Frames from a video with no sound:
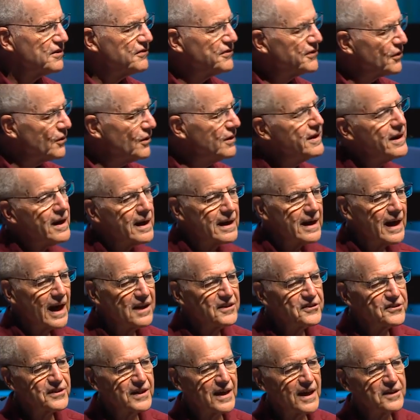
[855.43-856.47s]
If you're in the
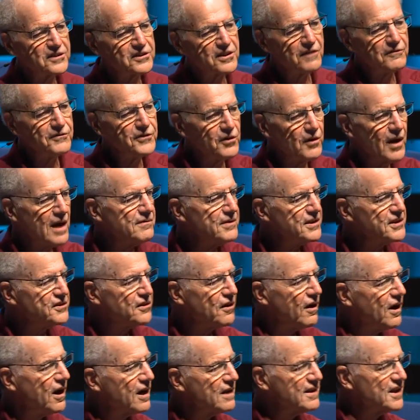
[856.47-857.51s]
United States and if you have a
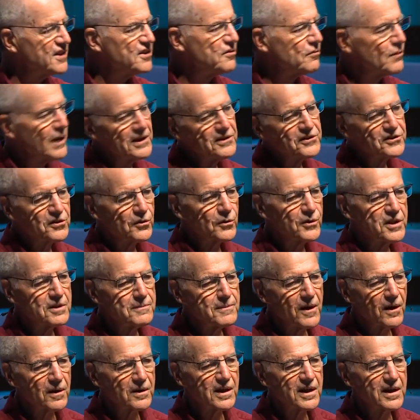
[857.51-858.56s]
dog that's registered with the
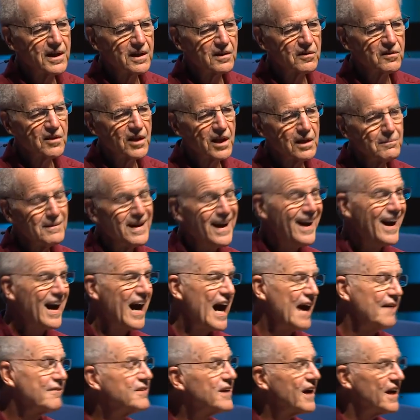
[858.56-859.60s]
American Kennel Club,
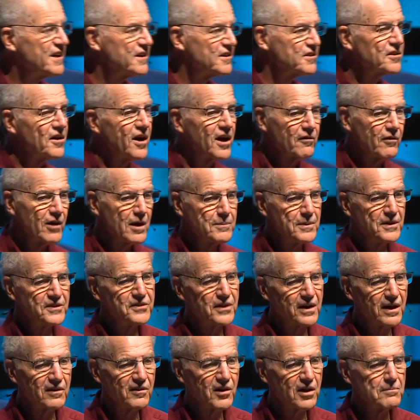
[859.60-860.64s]
I've got your dog
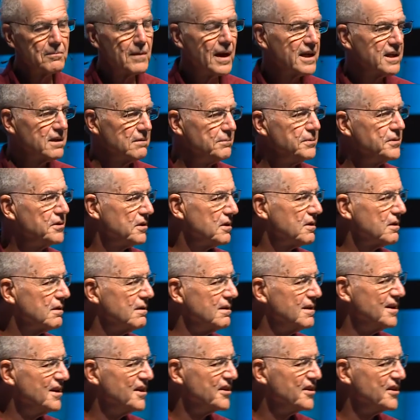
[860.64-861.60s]
represented on my computer.